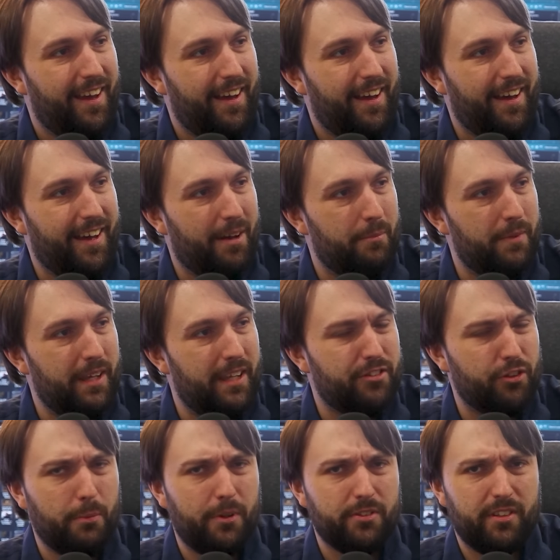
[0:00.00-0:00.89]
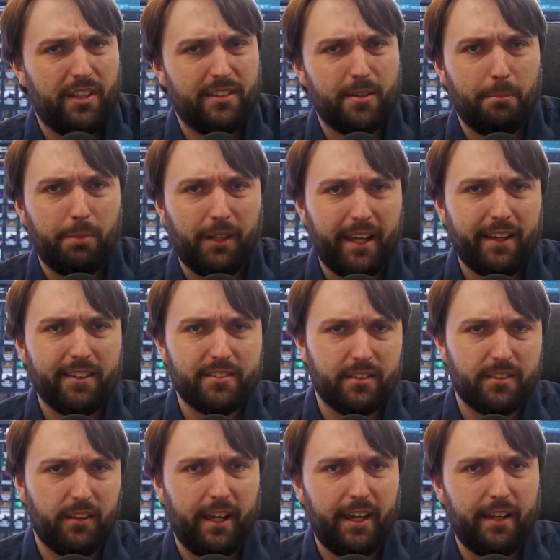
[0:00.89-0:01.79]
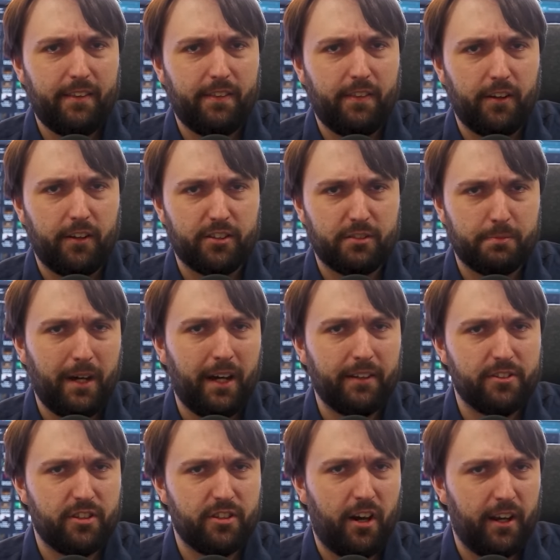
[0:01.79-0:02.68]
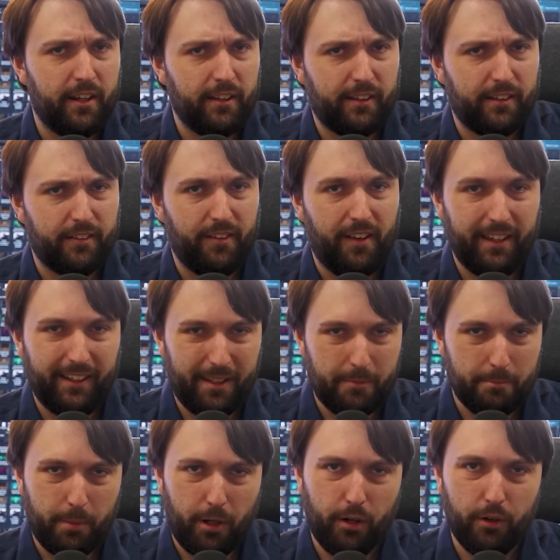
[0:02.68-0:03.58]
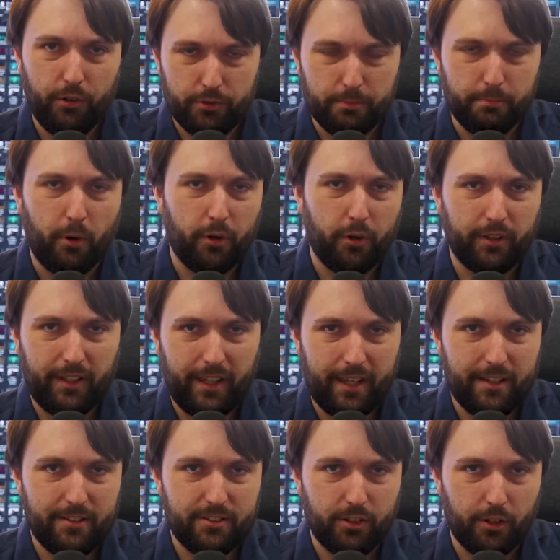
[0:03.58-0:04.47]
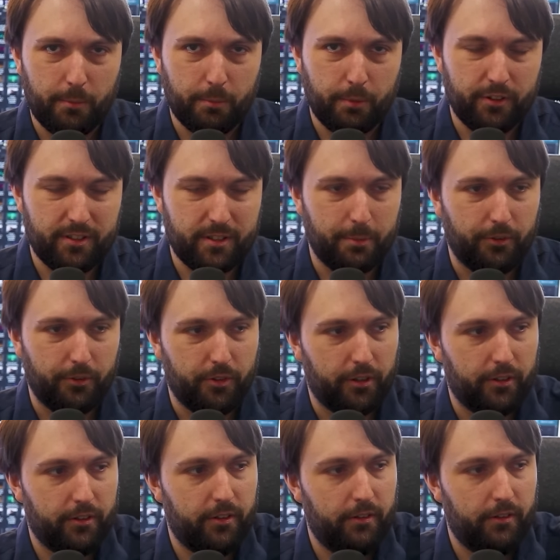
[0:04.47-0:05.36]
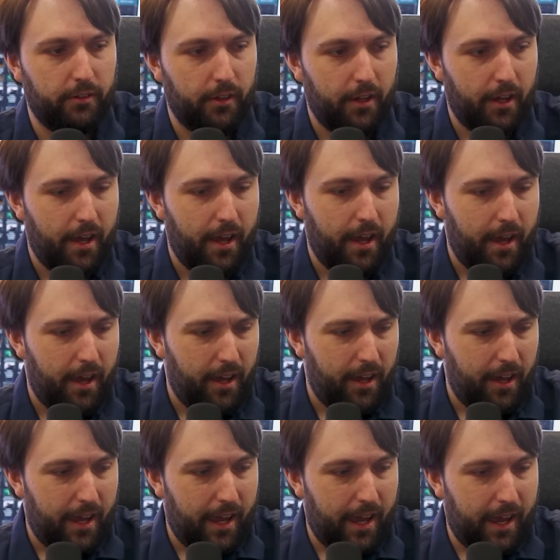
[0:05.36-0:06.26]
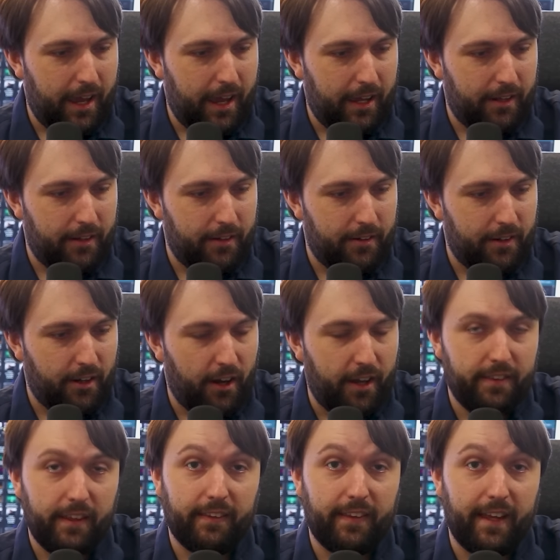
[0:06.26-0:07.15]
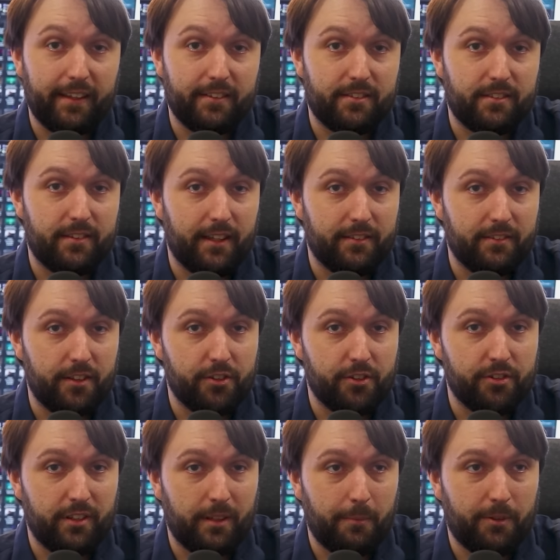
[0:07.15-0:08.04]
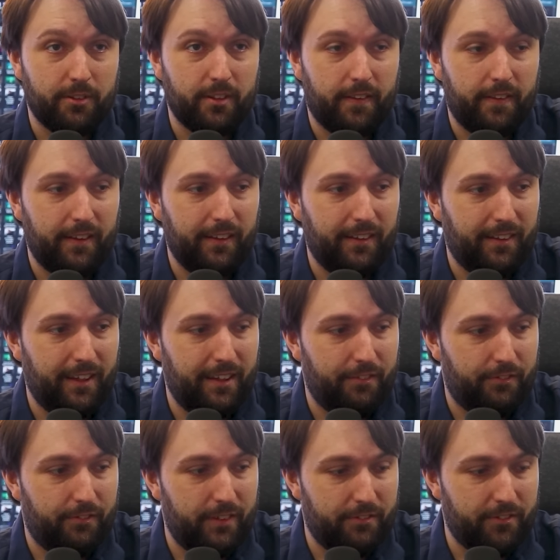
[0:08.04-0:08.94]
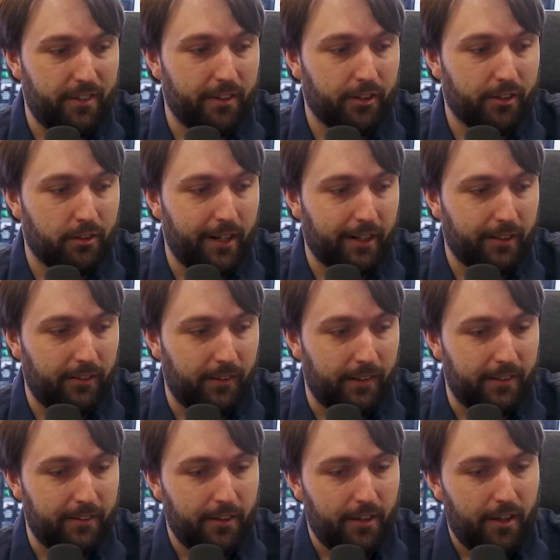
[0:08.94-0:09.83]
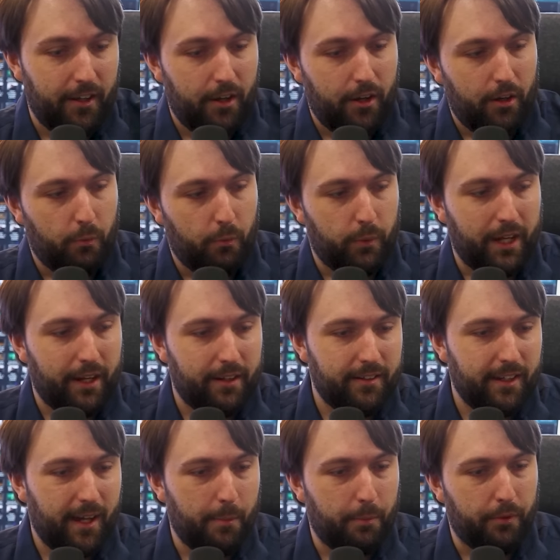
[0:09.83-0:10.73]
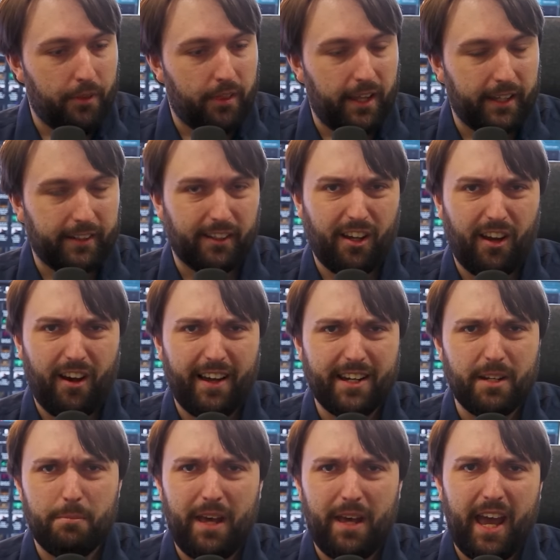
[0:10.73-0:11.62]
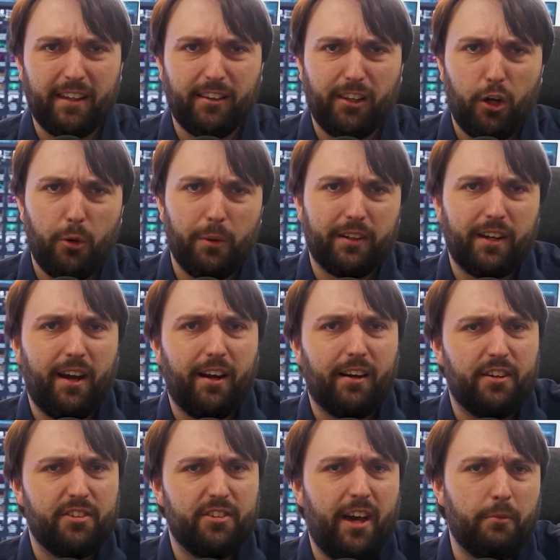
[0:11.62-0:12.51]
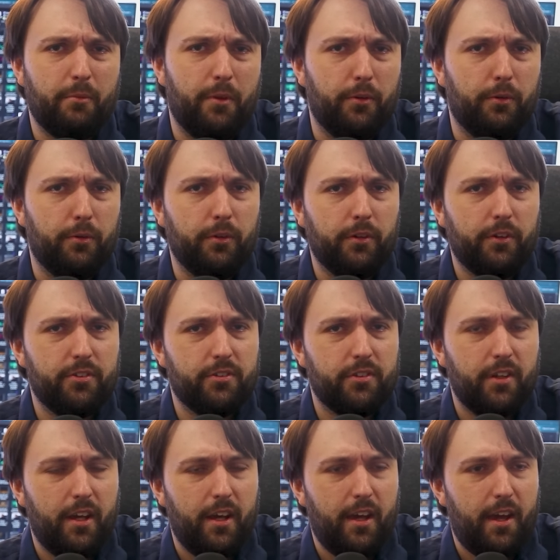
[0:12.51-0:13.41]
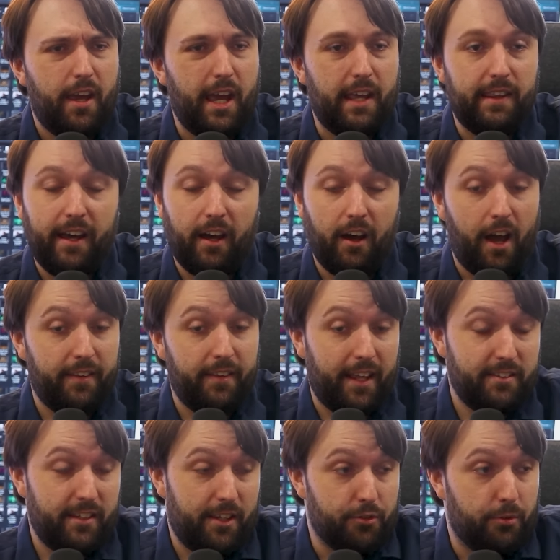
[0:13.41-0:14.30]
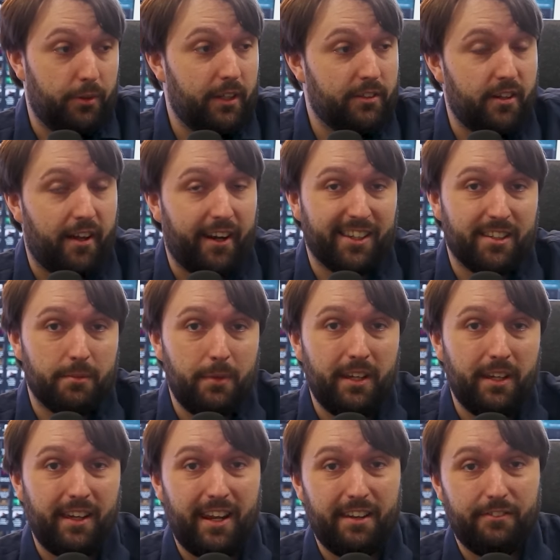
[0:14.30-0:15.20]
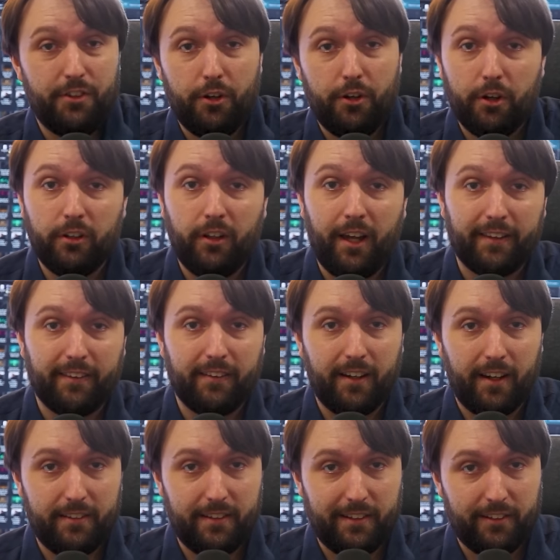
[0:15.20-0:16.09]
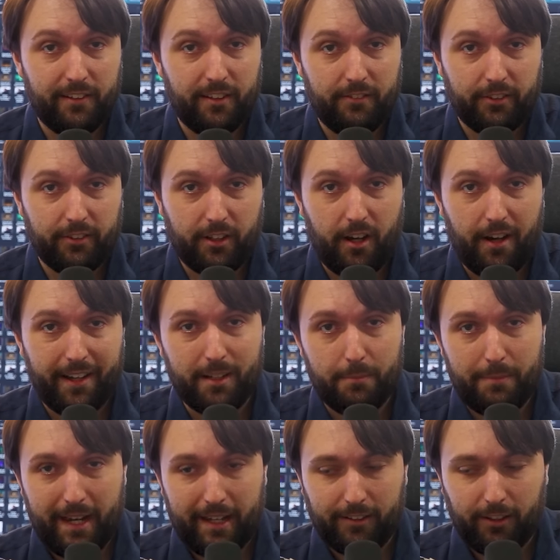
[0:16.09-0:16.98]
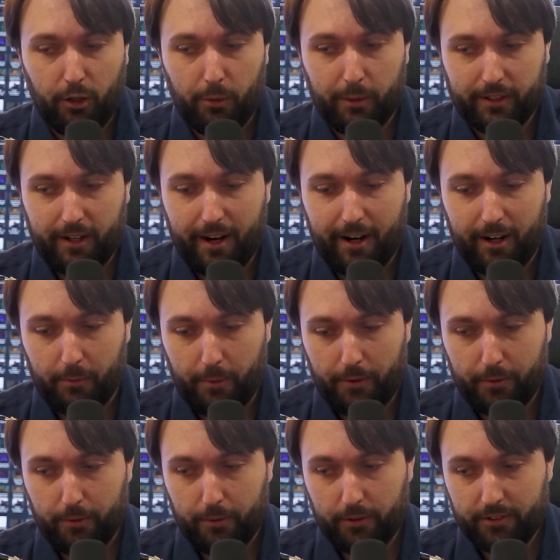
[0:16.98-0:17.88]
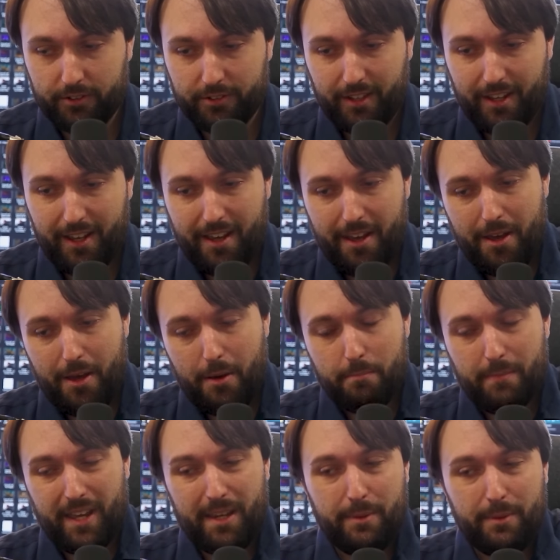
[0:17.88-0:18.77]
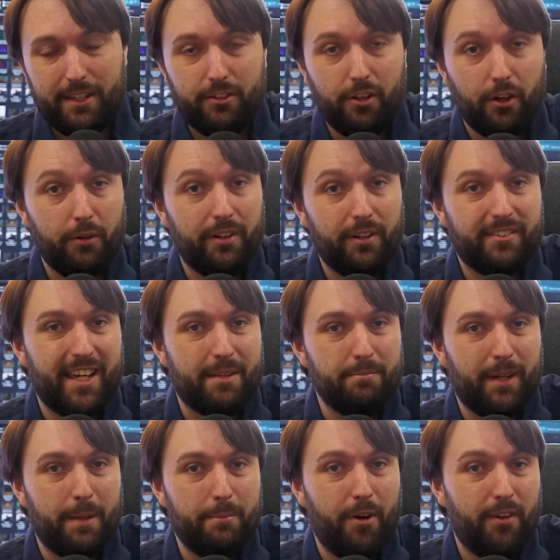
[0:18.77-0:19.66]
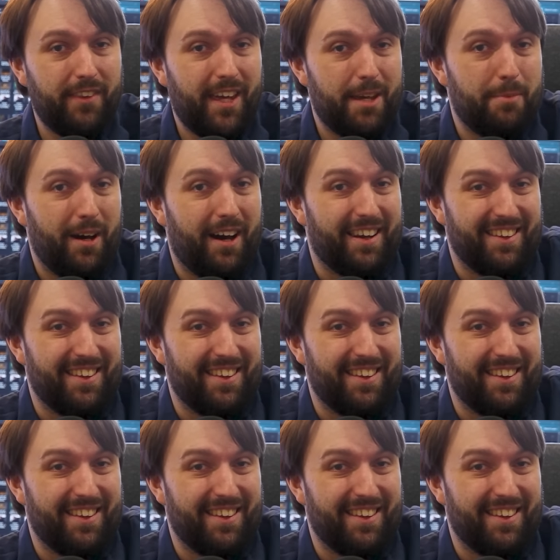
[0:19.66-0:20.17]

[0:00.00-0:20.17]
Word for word: Um, it's almost it's a blank slate that a smart designer can like impose modern keystone principles onto, and and I think that's that's interesting because I think if if done correctly, we end up with like a kind of bad lower Karazhan with orcs, and that I, that sounds really exciting to me. And if you don't like the idea of a kind of bad lower Kara with orcs, maybe don't attend my birthday party